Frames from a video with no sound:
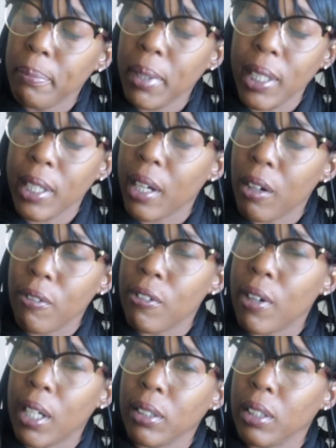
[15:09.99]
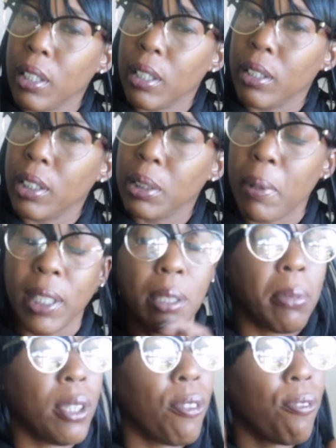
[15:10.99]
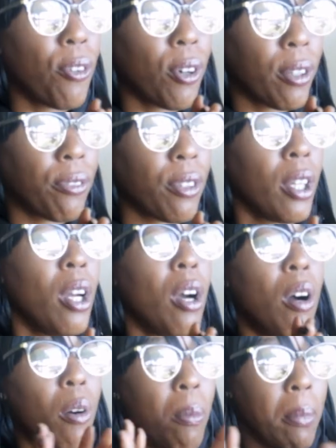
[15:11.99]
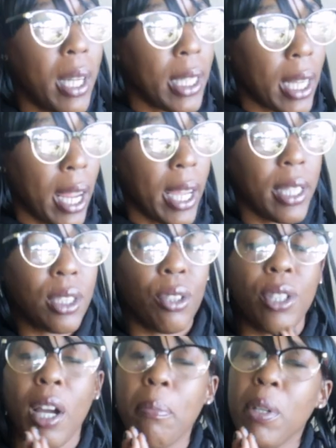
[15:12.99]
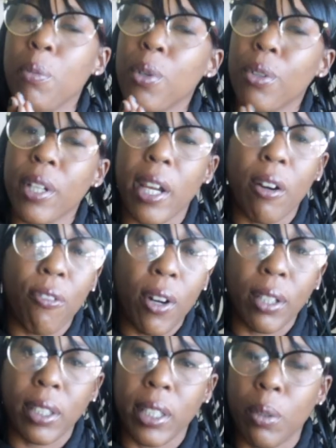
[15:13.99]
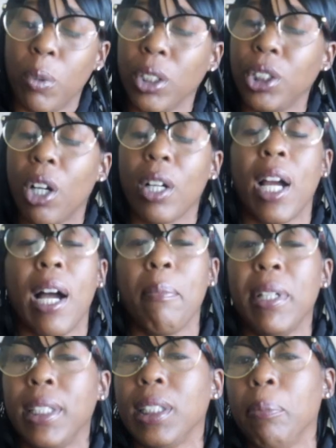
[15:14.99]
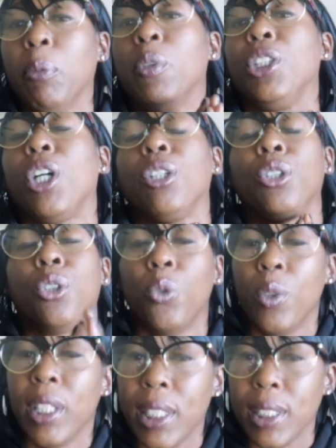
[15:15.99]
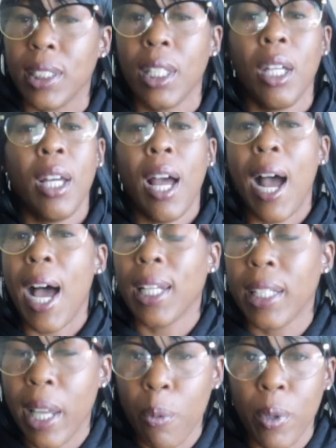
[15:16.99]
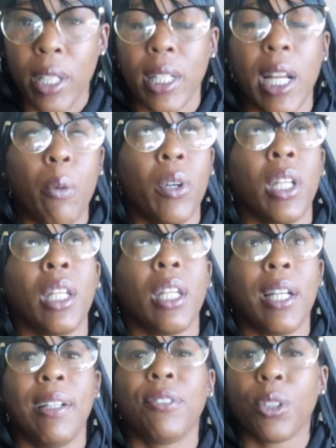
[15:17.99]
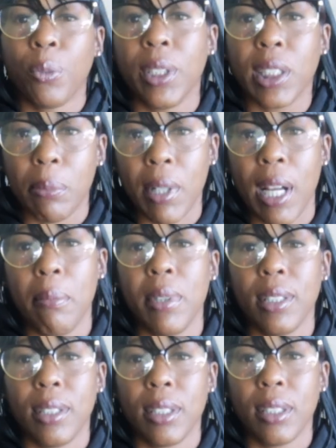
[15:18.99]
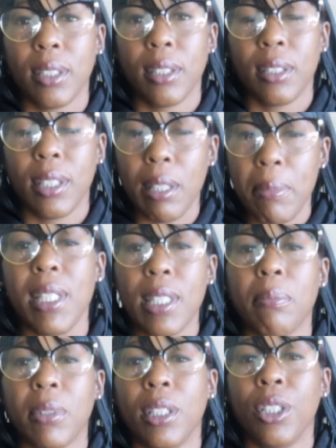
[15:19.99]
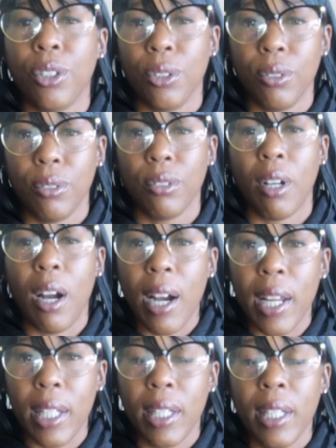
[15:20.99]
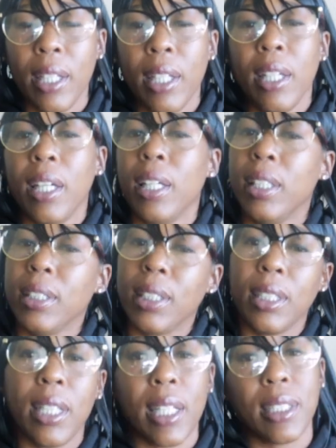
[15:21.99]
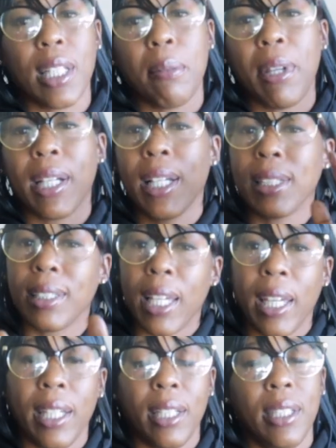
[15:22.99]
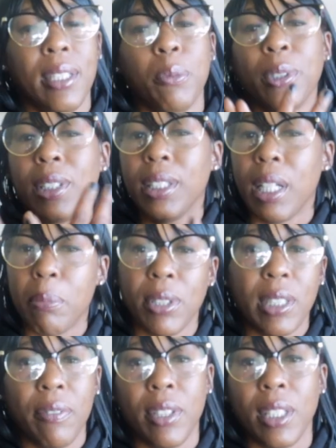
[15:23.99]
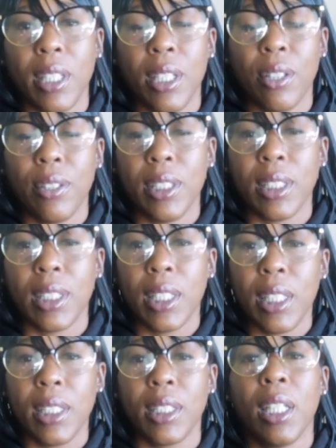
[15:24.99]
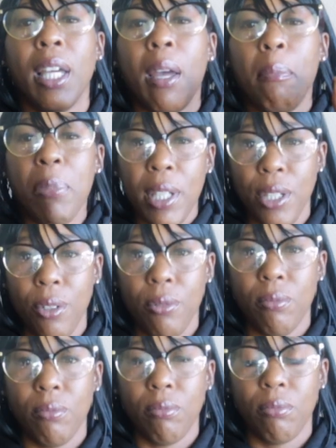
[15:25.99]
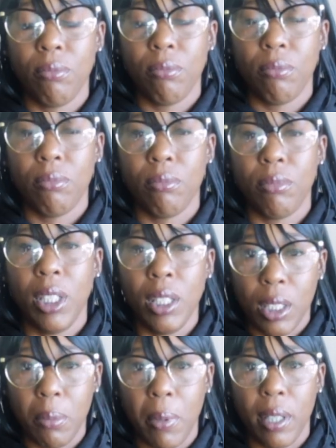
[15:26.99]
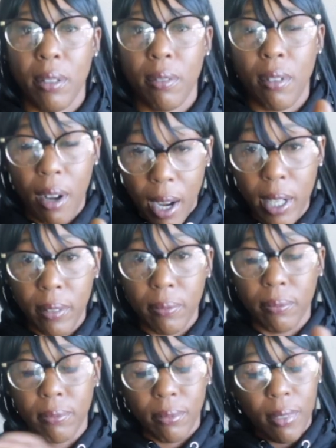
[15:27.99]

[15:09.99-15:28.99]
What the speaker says: Peace. Be careful out there. It's about to be the 4th on Monday, so y'all be real careful out there. Why don't y'all comment and tell me what y'all doing this holiday weekend? I would love to read some comments. Give me something to do, all right? And until next time, like I say, and then with the number 7 thing on this list, be you. It looks better, all right?